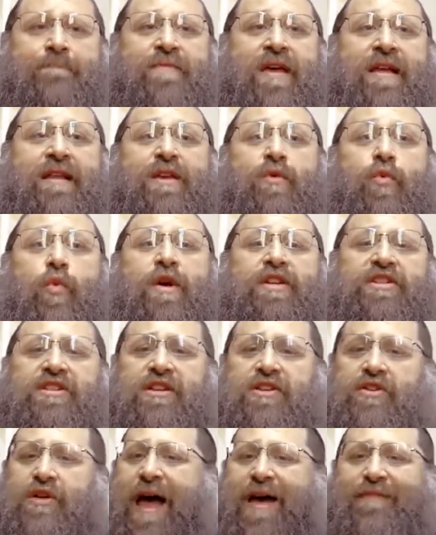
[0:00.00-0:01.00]
and he
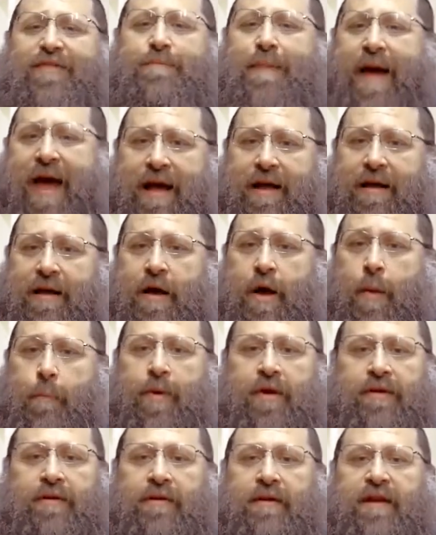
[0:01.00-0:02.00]
wishes to have it back.
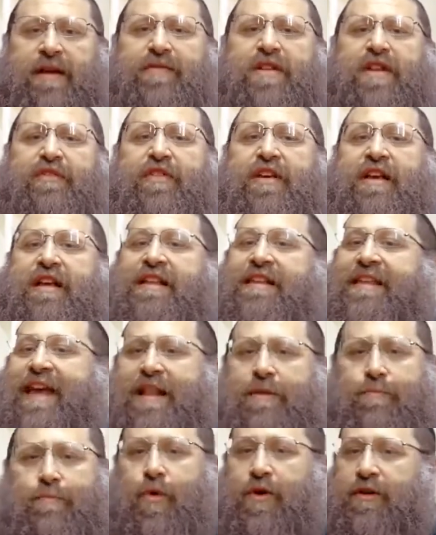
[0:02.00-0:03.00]
But even if he could
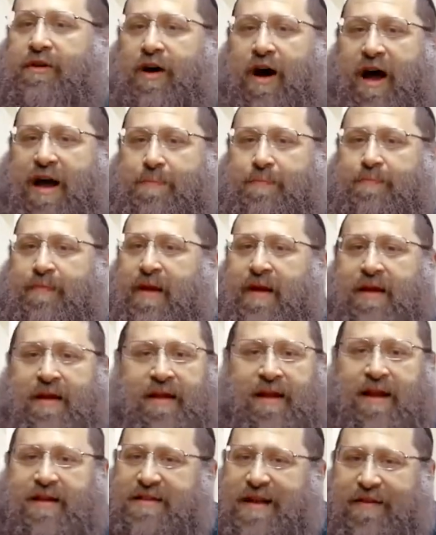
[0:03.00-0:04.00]
get more time,
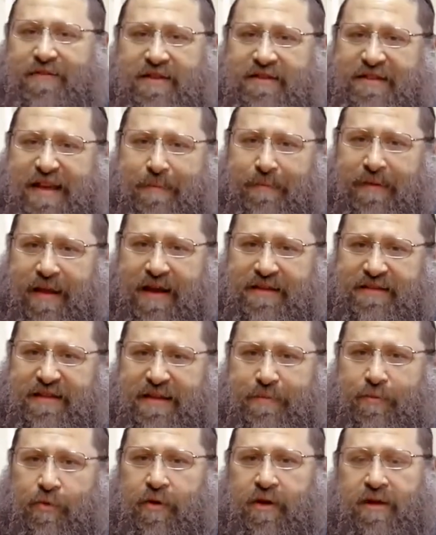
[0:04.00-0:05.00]
he doesn't have the same legs
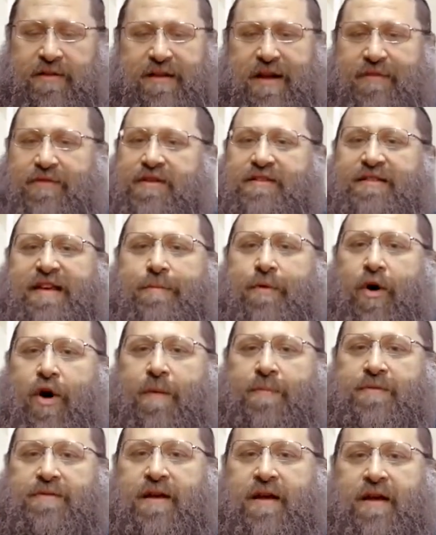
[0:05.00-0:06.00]
anymore. He doesn't have the same
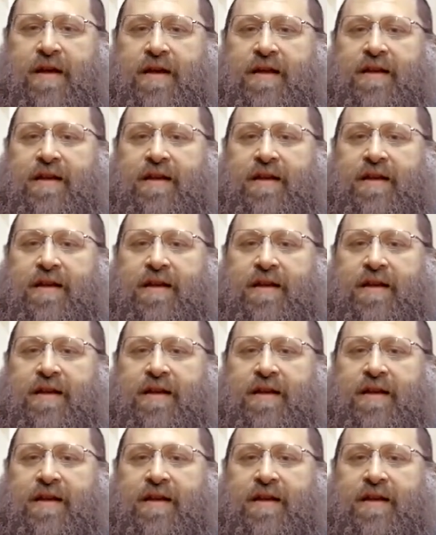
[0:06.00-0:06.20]
arms.